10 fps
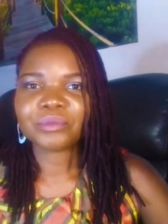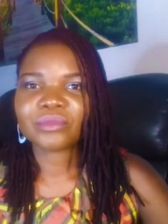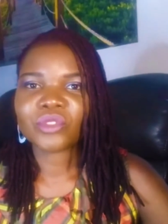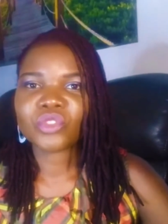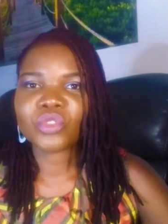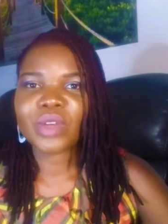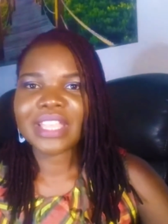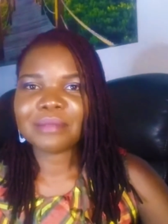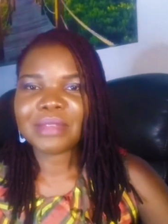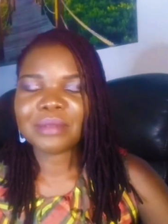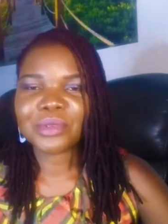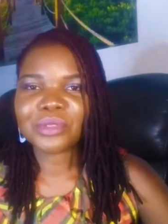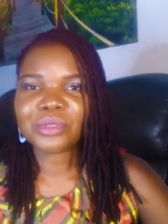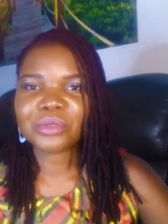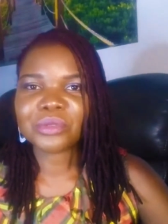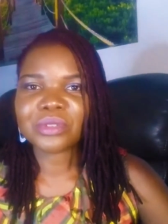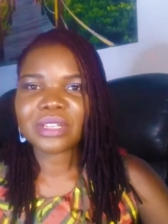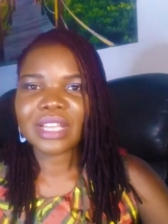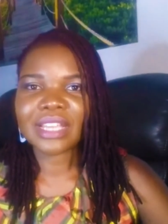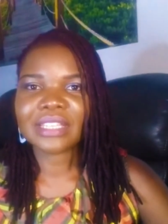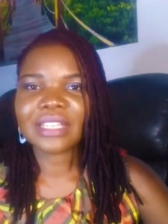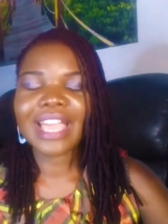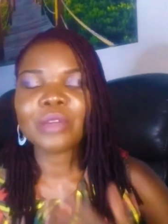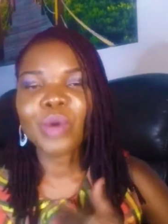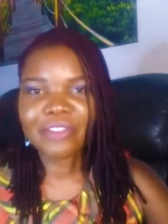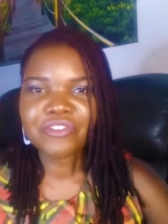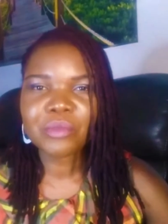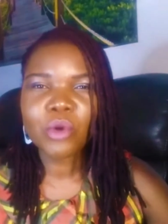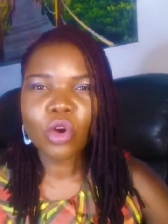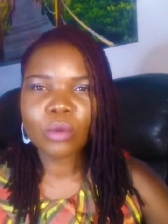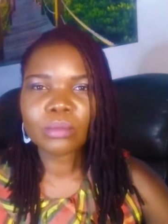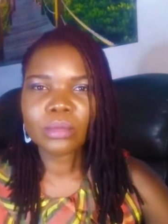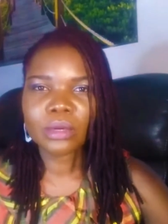So I am able to, I work from home